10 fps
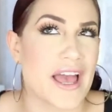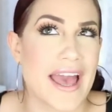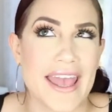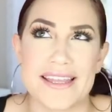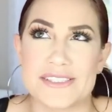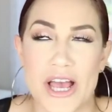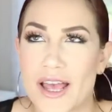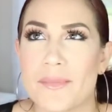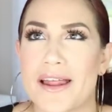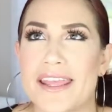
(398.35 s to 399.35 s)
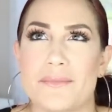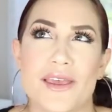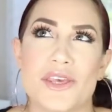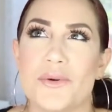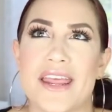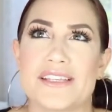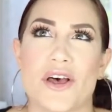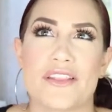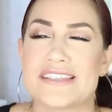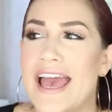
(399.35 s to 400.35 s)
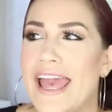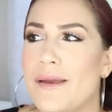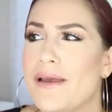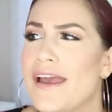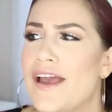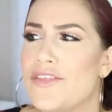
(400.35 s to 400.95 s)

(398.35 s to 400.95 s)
I talk about it in my Q&As all the time.